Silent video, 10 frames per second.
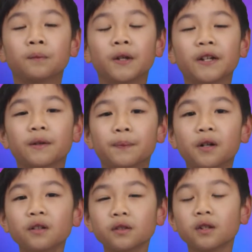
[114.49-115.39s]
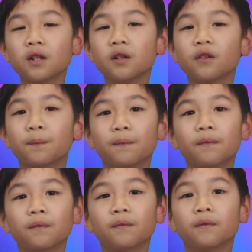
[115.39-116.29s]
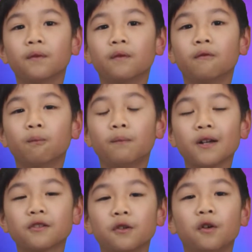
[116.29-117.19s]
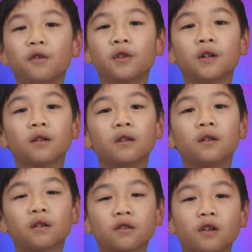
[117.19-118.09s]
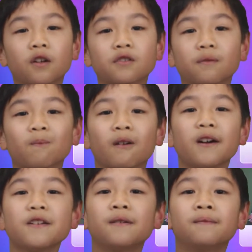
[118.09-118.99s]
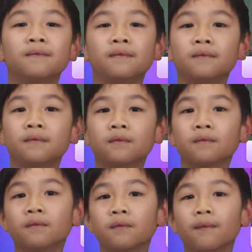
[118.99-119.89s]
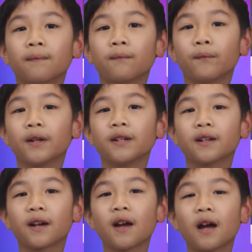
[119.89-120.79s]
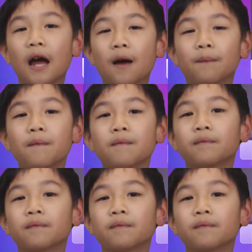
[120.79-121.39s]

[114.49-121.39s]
We need to put the butter on the slice of bread. We need to get ham.